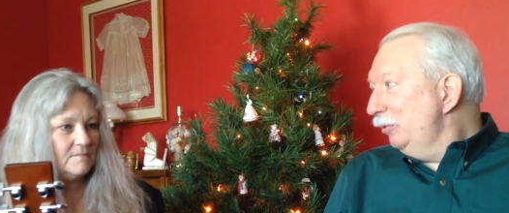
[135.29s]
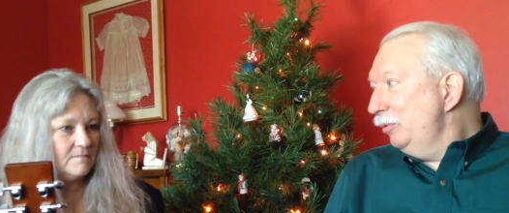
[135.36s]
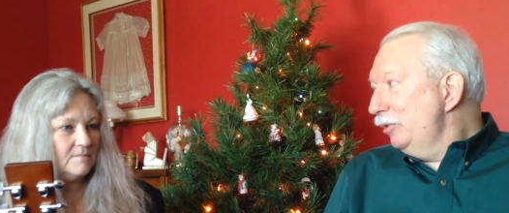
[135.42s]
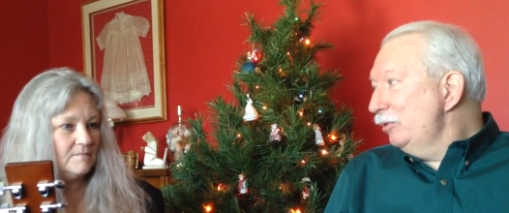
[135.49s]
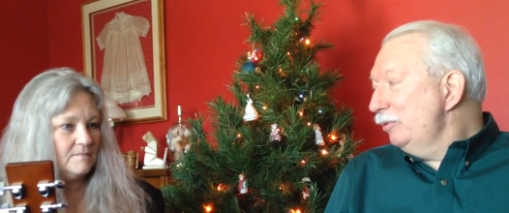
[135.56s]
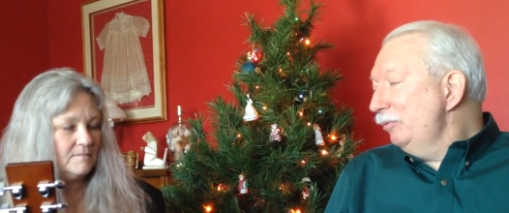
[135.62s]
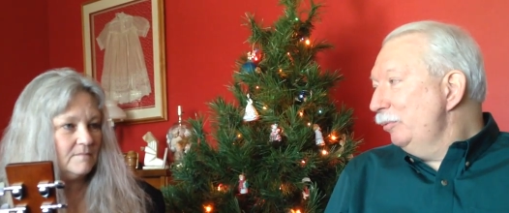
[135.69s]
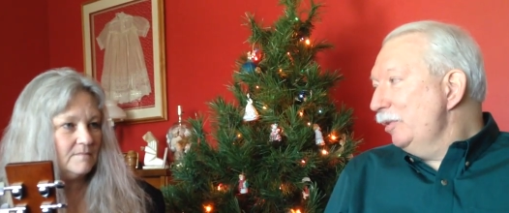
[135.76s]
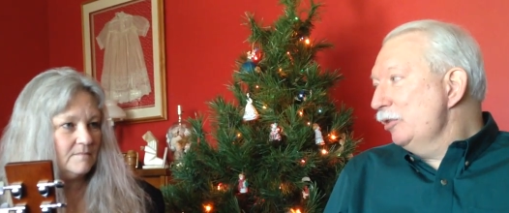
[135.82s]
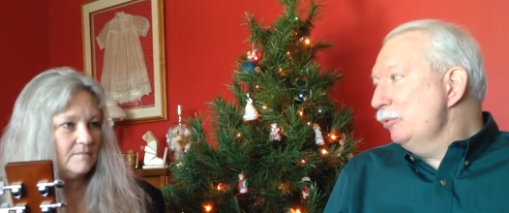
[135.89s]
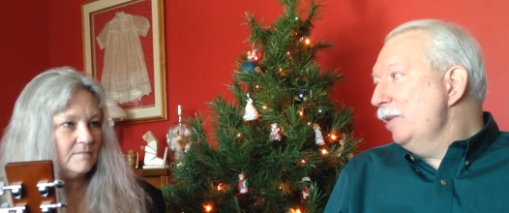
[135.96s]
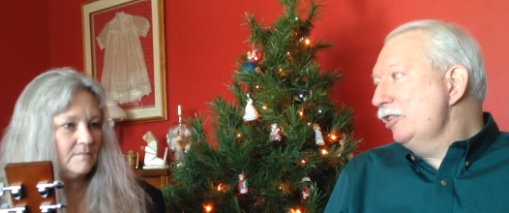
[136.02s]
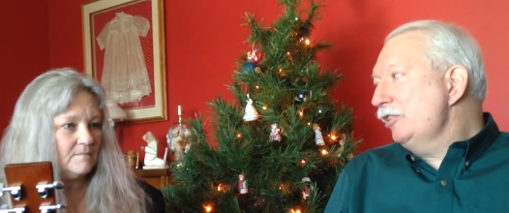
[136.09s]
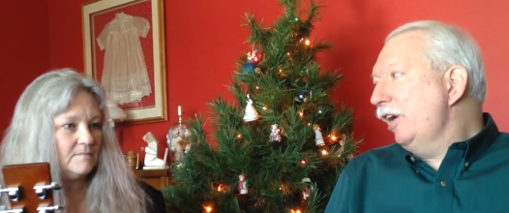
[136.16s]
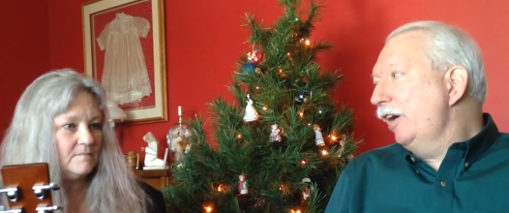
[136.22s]
Speaker 1: was
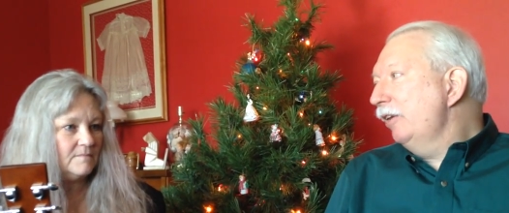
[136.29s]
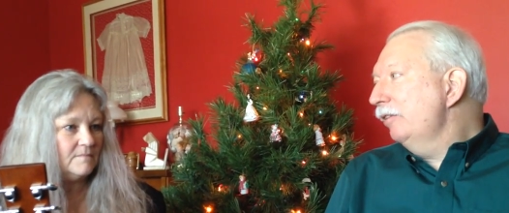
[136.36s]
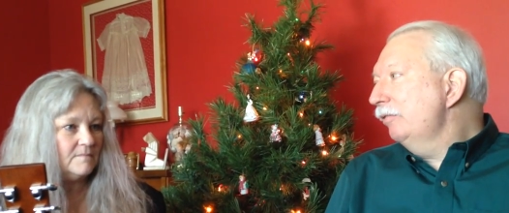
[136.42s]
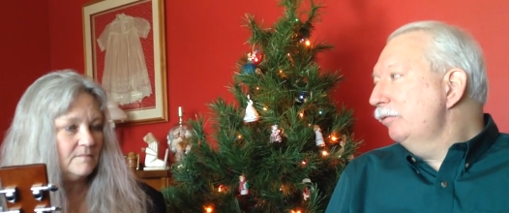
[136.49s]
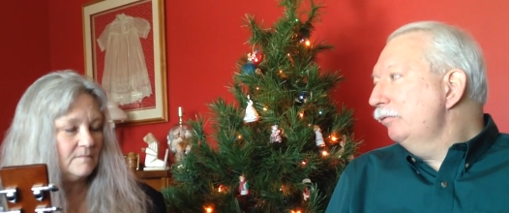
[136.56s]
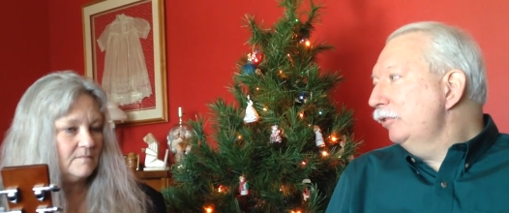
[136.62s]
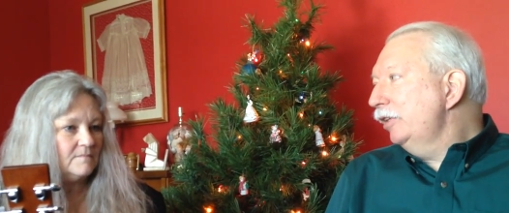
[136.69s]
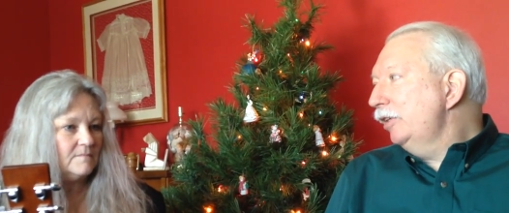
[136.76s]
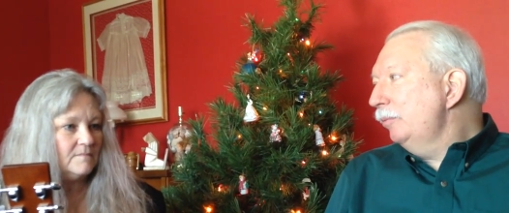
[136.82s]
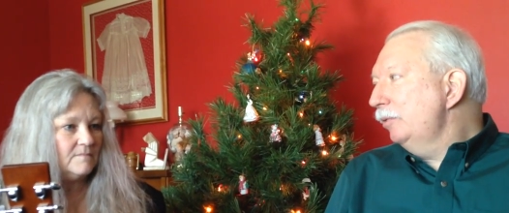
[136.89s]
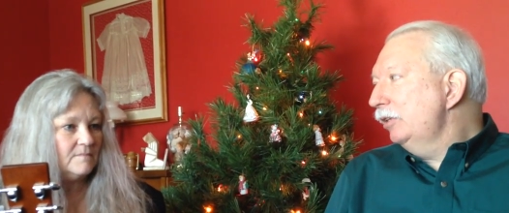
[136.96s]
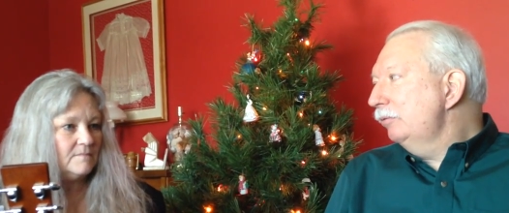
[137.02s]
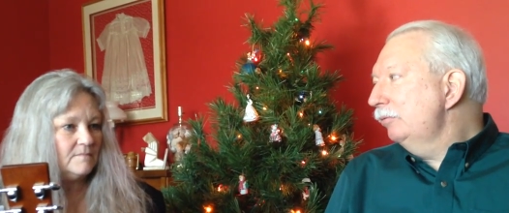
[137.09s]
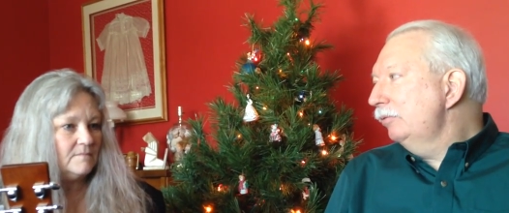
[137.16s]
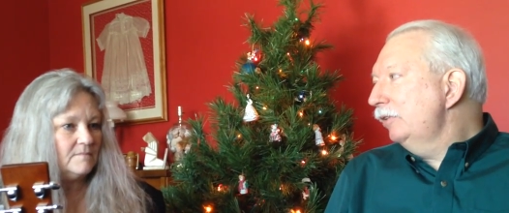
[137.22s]
much higher for him
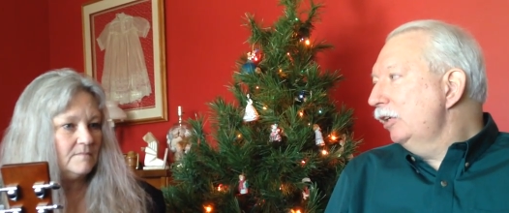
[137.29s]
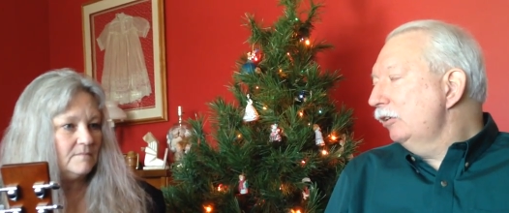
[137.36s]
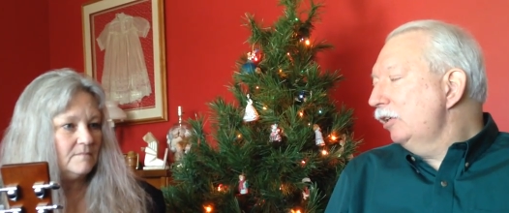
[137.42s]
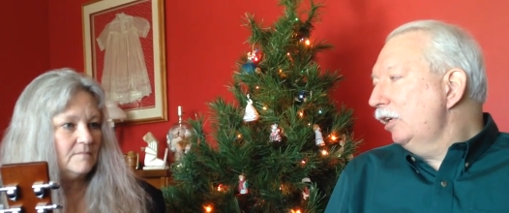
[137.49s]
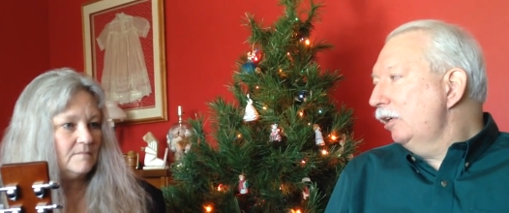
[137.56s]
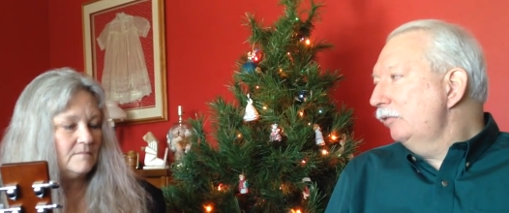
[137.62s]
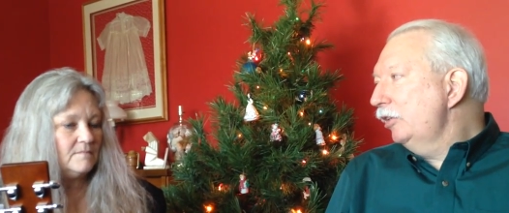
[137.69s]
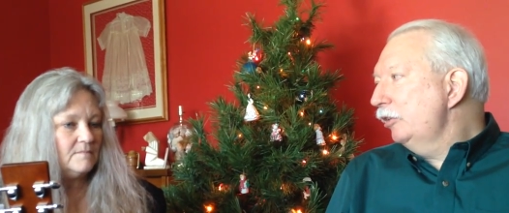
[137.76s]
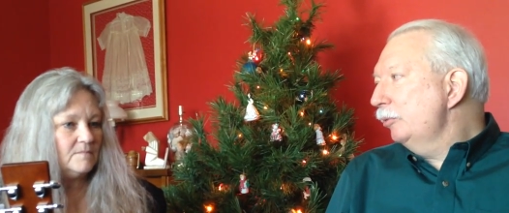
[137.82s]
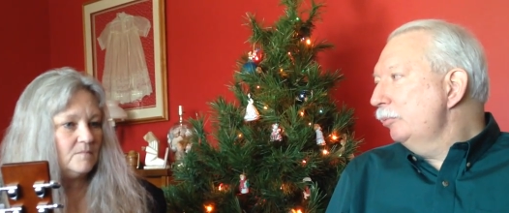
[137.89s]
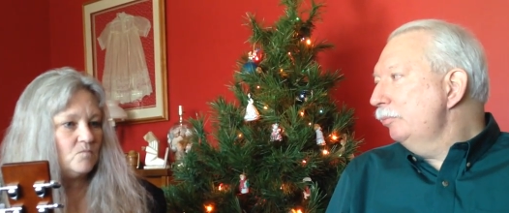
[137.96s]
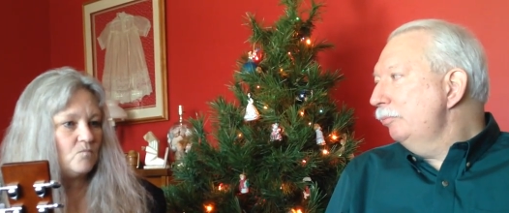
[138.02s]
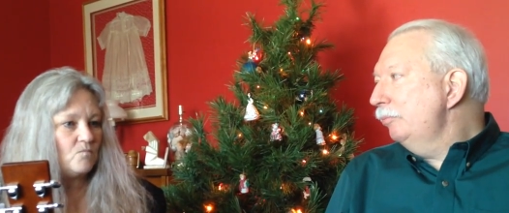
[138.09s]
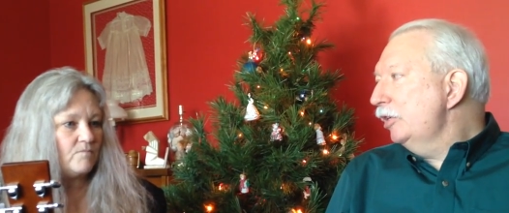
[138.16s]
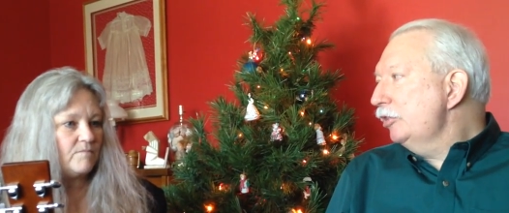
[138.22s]
than a lot of other
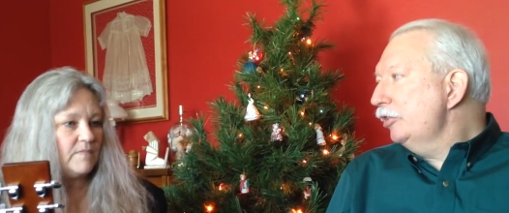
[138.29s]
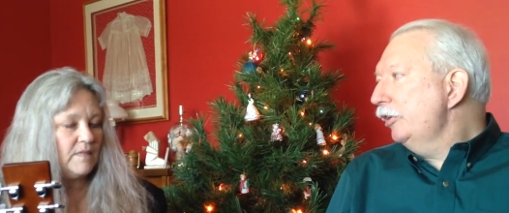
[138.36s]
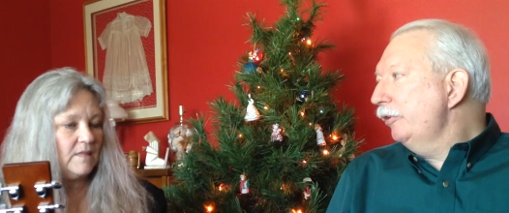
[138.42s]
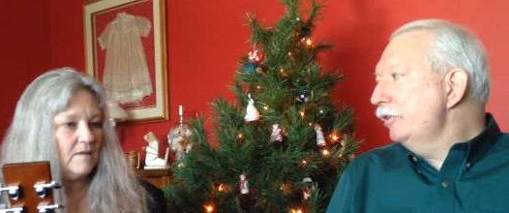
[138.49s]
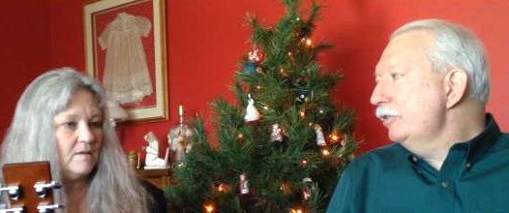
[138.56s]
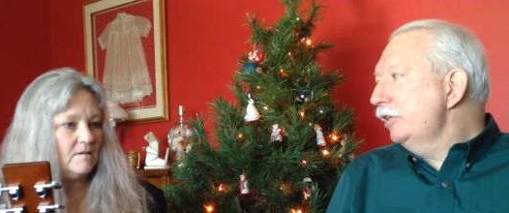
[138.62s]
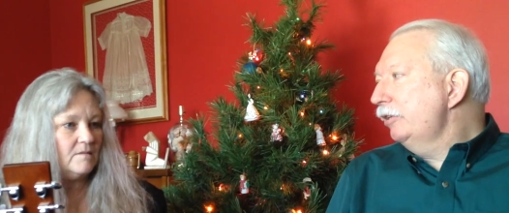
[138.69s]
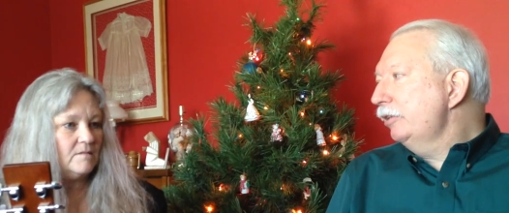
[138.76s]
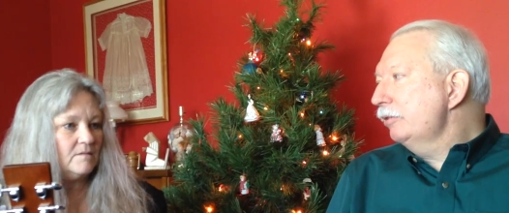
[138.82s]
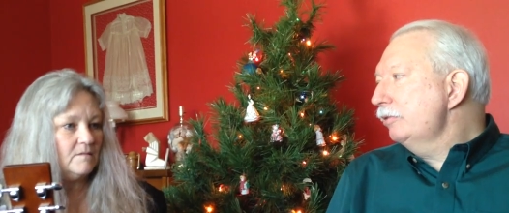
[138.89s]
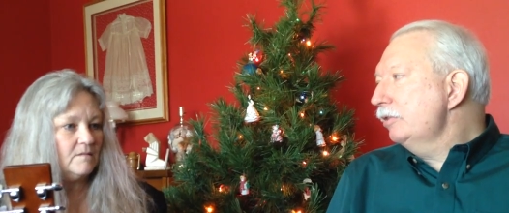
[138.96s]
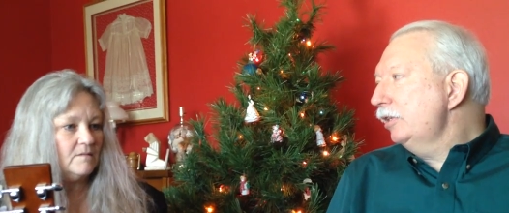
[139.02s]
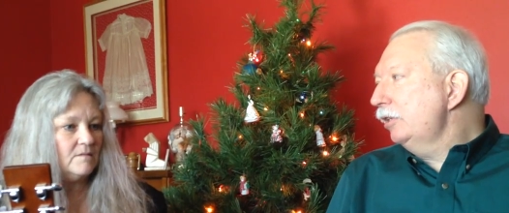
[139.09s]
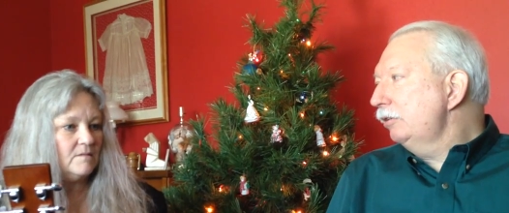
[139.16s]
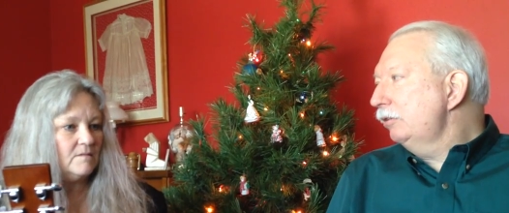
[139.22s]
missionaries he could have
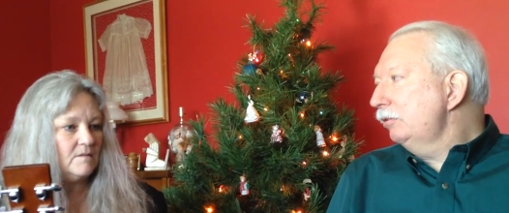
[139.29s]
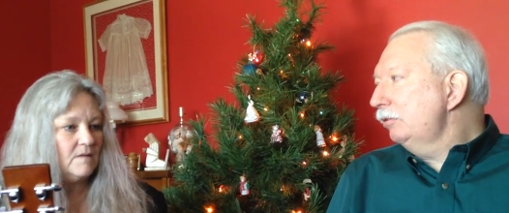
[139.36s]
seen.